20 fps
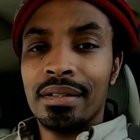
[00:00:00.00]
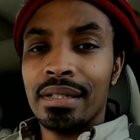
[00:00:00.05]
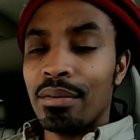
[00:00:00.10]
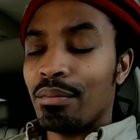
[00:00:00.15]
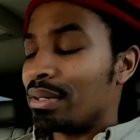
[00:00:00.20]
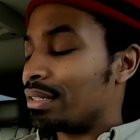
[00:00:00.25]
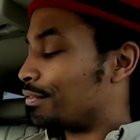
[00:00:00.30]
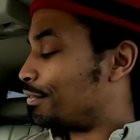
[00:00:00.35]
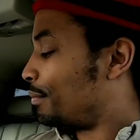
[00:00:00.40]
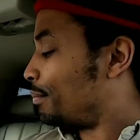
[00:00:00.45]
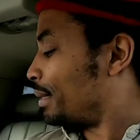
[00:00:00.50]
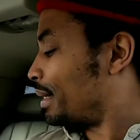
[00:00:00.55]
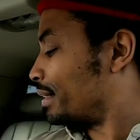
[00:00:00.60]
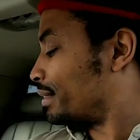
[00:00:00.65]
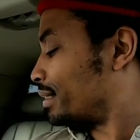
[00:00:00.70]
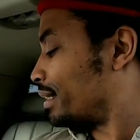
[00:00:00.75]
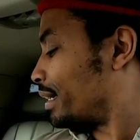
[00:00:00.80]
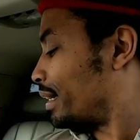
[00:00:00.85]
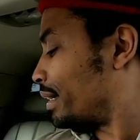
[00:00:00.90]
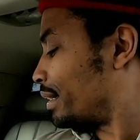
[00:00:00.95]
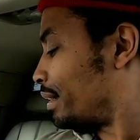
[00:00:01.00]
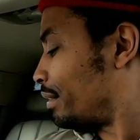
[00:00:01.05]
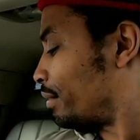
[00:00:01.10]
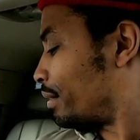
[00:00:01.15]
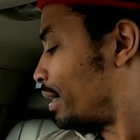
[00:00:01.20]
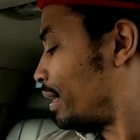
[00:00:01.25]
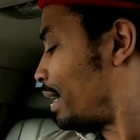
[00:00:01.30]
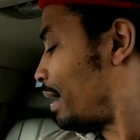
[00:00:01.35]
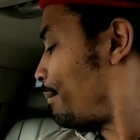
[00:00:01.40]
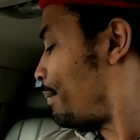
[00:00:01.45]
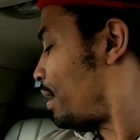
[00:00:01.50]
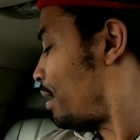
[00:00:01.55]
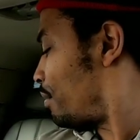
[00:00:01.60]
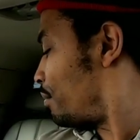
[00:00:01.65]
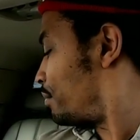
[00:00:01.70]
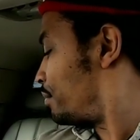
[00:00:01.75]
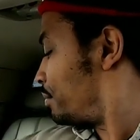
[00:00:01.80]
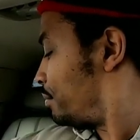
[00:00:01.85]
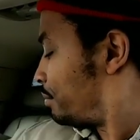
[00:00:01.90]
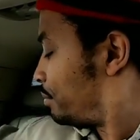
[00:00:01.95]
it wasn't for me today. Okay, I
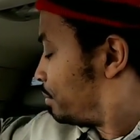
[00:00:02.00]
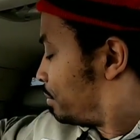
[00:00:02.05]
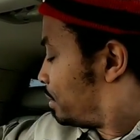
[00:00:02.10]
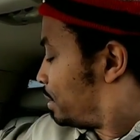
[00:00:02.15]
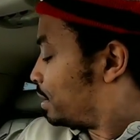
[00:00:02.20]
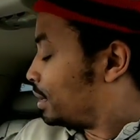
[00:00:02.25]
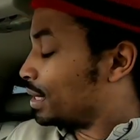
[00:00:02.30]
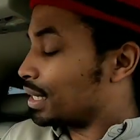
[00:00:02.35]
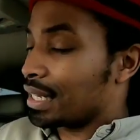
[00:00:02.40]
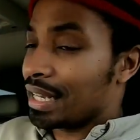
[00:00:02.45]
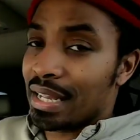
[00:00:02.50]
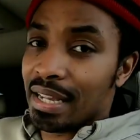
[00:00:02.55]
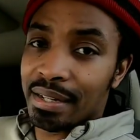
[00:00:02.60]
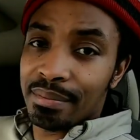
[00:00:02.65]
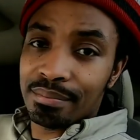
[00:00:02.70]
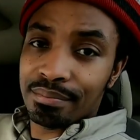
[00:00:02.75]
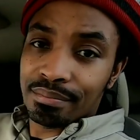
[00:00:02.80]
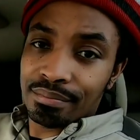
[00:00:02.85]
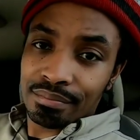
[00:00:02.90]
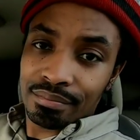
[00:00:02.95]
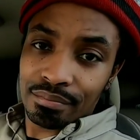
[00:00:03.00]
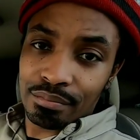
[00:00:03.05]
bought a little game.